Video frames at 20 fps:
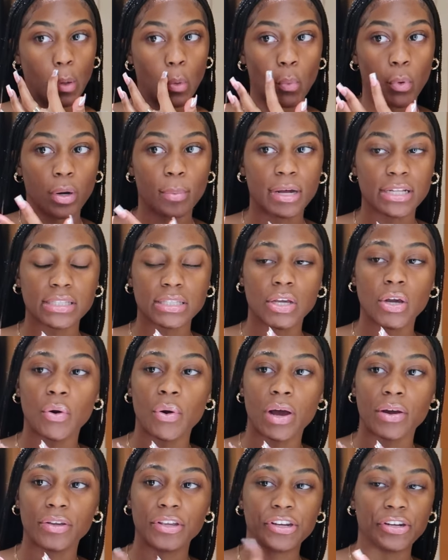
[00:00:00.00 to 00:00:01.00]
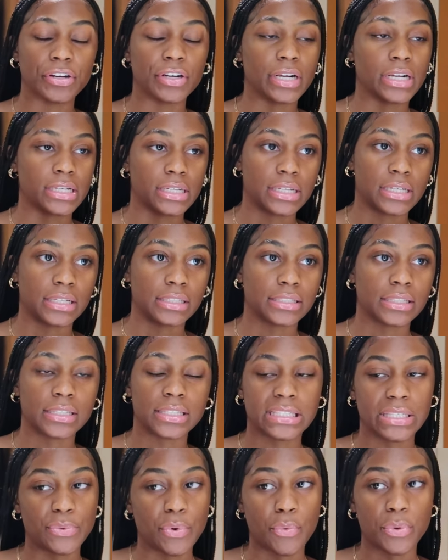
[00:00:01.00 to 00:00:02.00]
we're about to go out here and
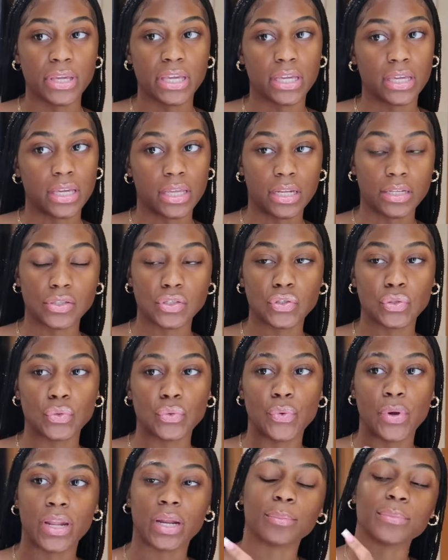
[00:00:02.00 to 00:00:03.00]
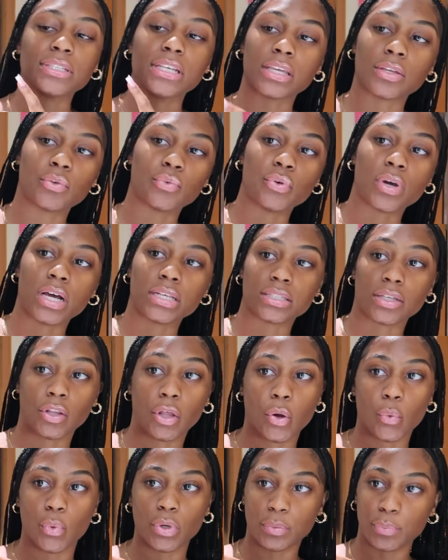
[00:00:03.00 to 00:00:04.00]
see what we can get into, and I'm taking you guys
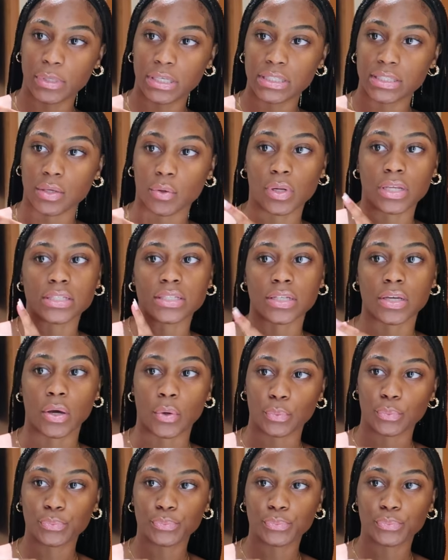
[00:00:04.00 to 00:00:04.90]
along with me, so let's go.